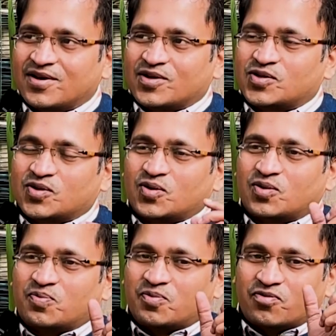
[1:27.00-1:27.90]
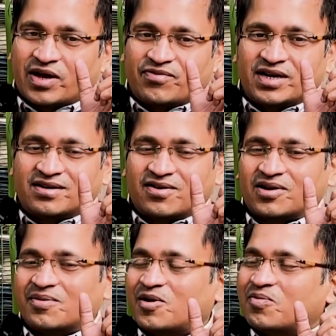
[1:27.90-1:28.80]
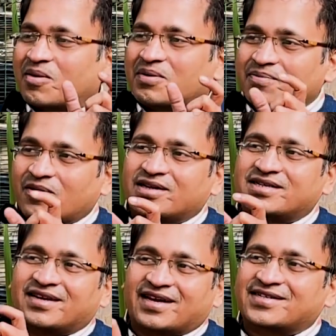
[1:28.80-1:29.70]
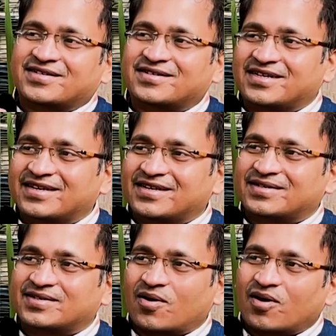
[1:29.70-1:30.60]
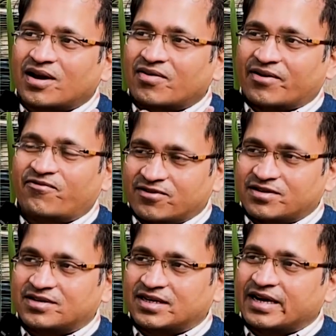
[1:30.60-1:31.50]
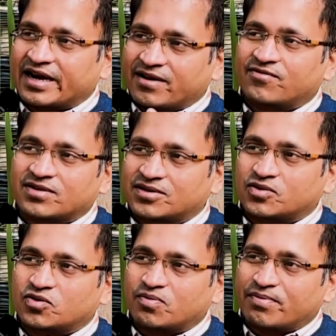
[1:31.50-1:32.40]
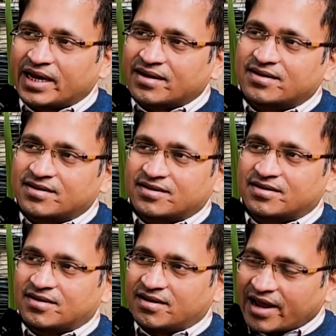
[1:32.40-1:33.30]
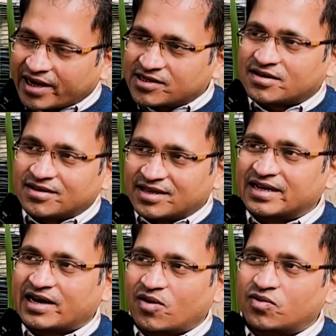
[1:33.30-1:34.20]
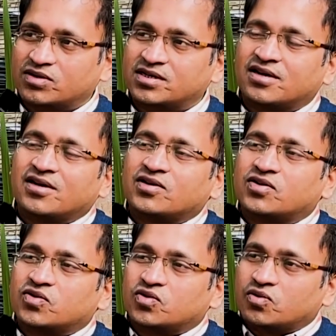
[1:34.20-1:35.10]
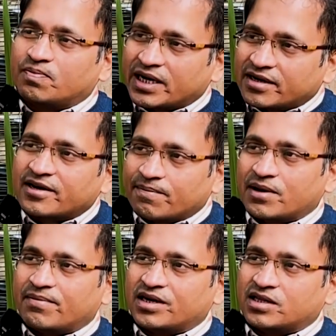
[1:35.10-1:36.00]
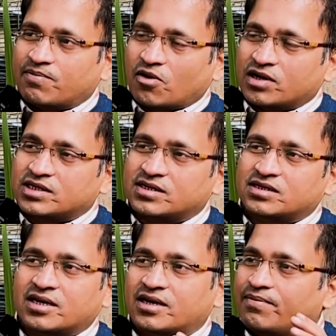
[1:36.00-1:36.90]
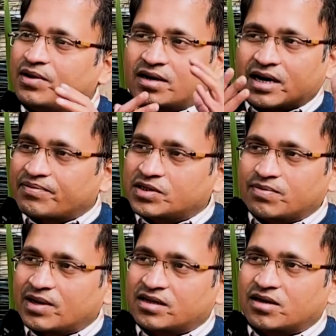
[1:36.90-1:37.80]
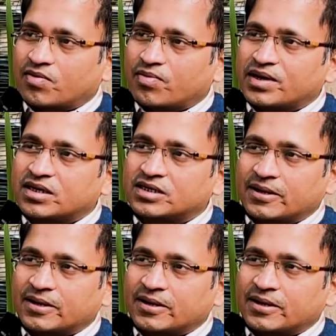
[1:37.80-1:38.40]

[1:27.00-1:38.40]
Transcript: So when we talk about public policy in action, it is all our effort in the endeavor to make action on the ground to better implement the policies that have been drafted by the government,